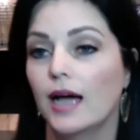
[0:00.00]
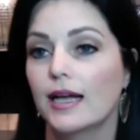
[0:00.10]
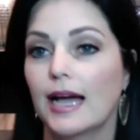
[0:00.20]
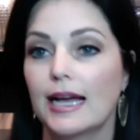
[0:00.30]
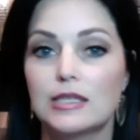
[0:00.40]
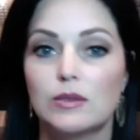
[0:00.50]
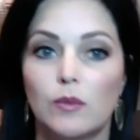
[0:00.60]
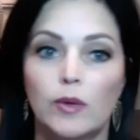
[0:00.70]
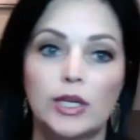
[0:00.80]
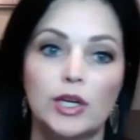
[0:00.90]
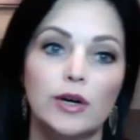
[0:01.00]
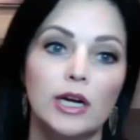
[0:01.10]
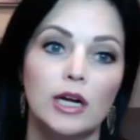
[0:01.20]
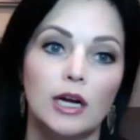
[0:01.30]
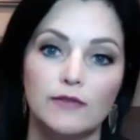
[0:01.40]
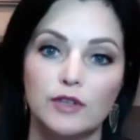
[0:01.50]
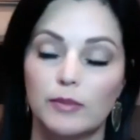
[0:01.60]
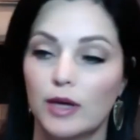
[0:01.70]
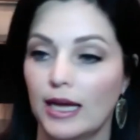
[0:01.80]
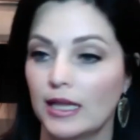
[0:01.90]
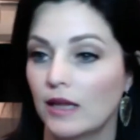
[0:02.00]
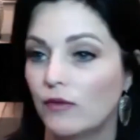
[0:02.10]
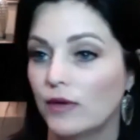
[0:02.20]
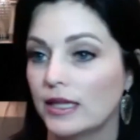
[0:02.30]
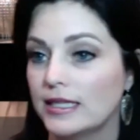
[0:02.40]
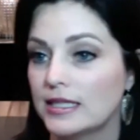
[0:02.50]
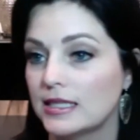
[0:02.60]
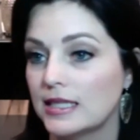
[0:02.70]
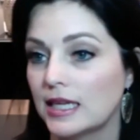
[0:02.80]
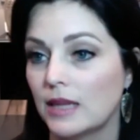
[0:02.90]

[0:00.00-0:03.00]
Guys, when you're uncomfortable, I love what Lisa said,